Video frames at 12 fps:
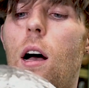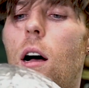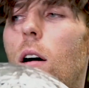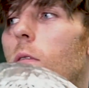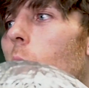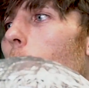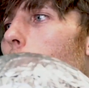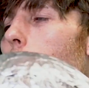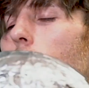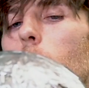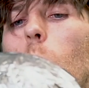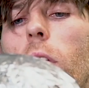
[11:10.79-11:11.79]
of
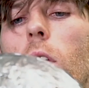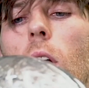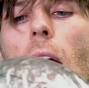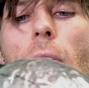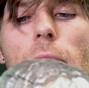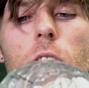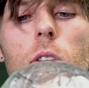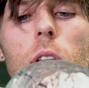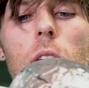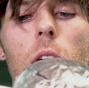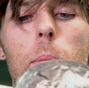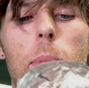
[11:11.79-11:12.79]
what we are
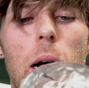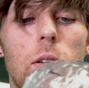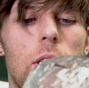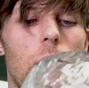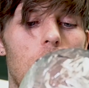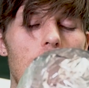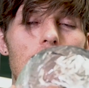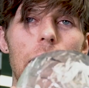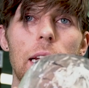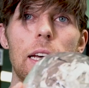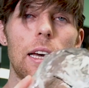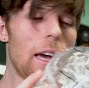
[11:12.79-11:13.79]
actually about to
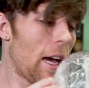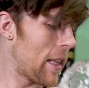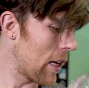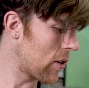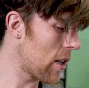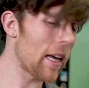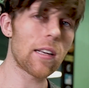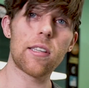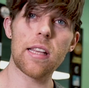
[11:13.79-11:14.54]
cut. And that's the next